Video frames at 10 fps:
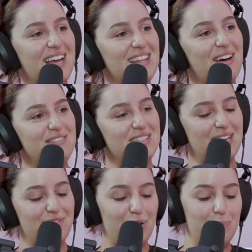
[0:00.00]
loved the
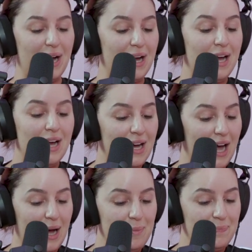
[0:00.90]
D floor. But
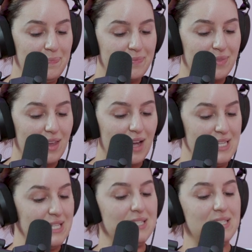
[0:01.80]

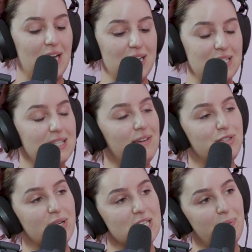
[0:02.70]
I did love
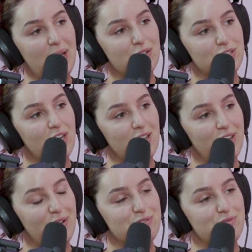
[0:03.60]
doing a speech. I
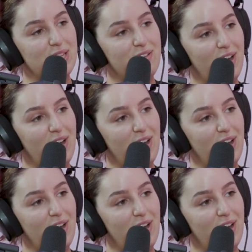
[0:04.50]
thought that was really